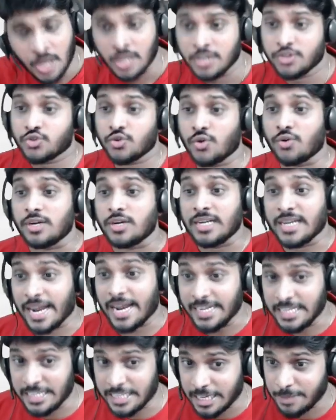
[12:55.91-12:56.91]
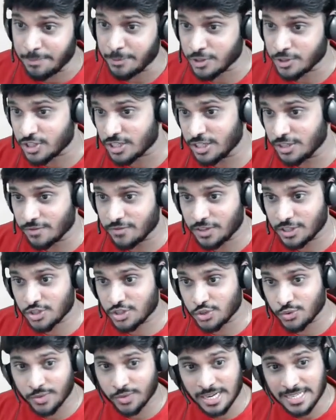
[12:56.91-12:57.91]
So 90% of the
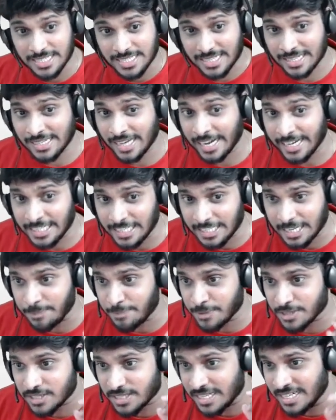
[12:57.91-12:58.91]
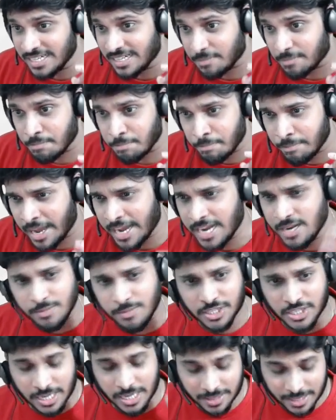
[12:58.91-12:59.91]
students, 90% main
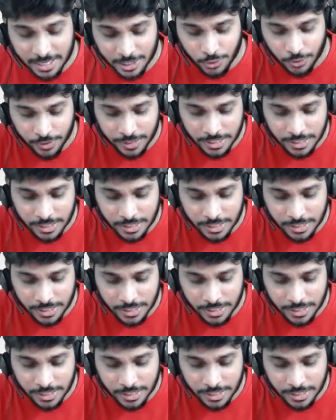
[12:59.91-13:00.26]
mistake they do